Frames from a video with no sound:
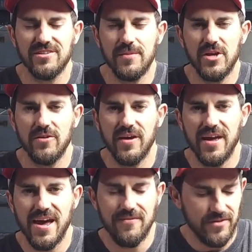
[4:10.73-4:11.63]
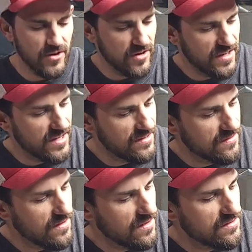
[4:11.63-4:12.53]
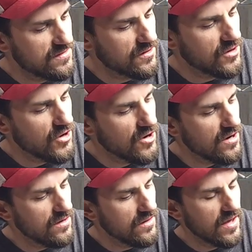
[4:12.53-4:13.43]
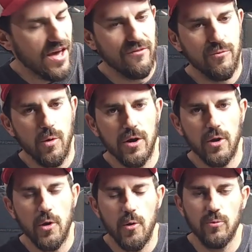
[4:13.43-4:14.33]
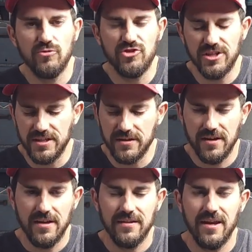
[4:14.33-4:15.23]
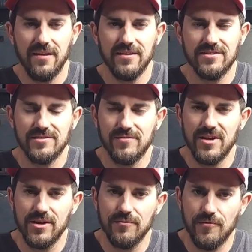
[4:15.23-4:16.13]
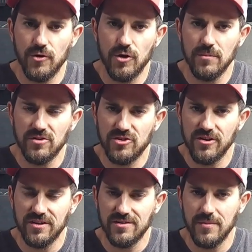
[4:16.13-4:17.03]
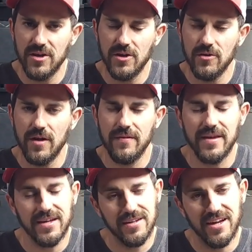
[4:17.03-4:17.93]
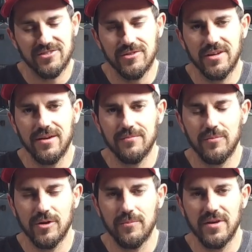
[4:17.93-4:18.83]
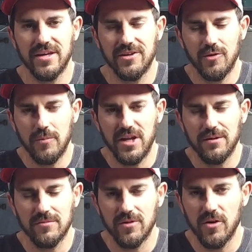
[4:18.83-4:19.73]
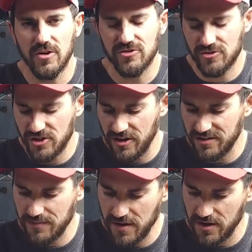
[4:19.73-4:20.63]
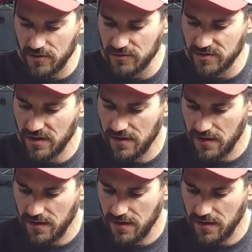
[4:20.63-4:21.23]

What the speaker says: tomato I have here is the Sakura F1 OG. Now, this is a very firm cherry tomato, and they can actually get pretty big, medium to large cherry tomatoes.